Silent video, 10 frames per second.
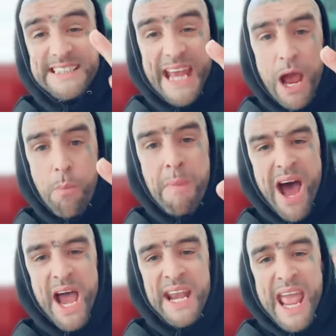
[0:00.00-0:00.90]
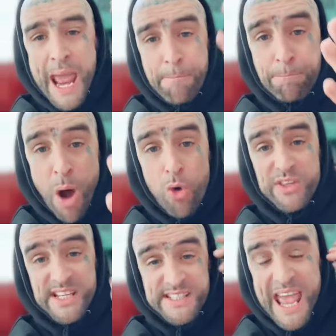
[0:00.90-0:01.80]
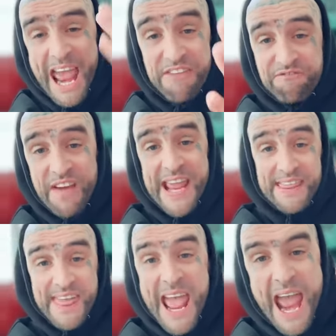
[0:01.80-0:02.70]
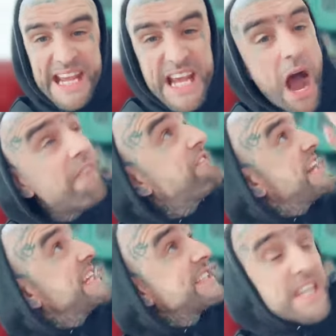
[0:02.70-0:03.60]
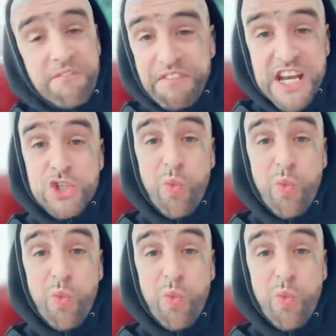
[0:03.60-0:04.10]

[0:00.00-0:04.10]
sound mind and boldness and faith and confidence in the finished